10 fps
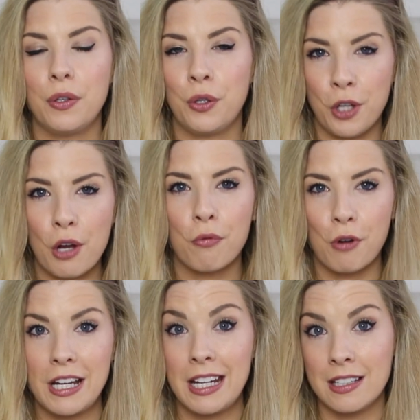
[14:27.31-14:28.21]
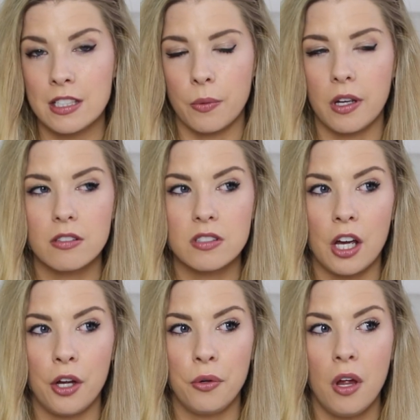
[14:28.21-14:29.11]
You can get really into it.
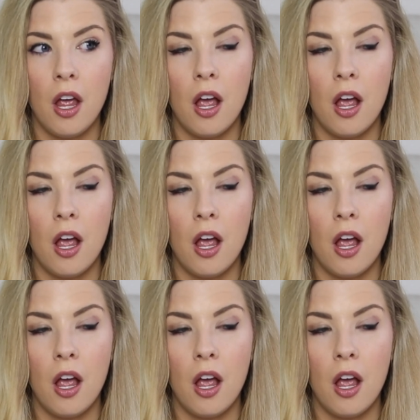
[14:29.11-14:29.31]
So